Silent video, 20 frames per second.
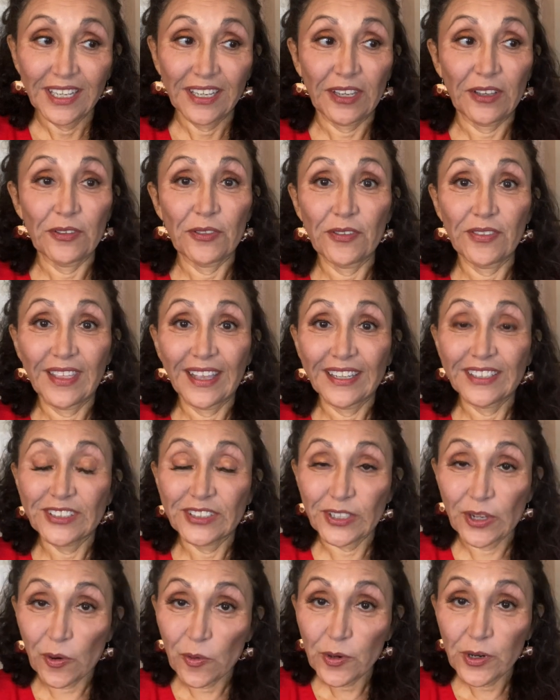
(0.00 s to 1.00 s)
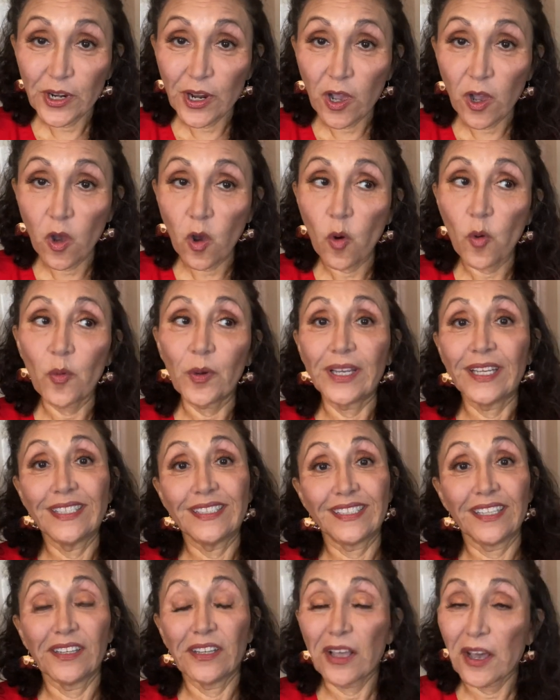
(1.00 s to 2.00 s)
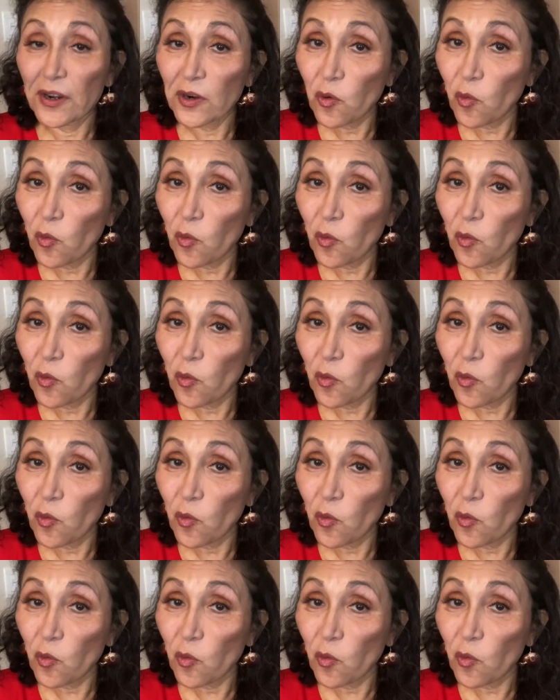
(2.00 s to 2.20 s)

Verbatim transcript: Either they don't know, it's a lot